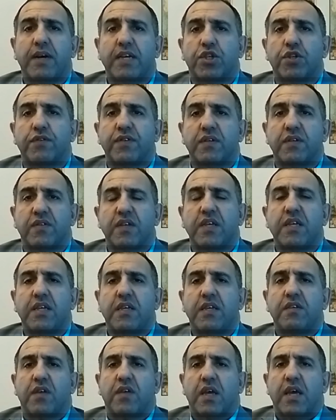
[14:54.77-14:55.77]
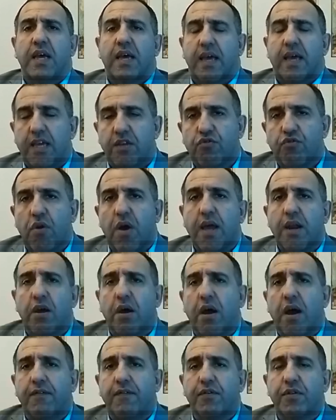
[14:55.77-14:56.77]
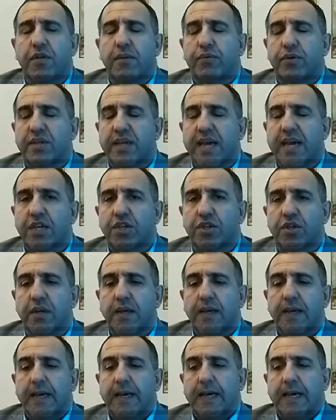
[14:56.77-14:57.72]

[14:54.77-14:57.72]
bunch of Yazidis and try to offer them protection.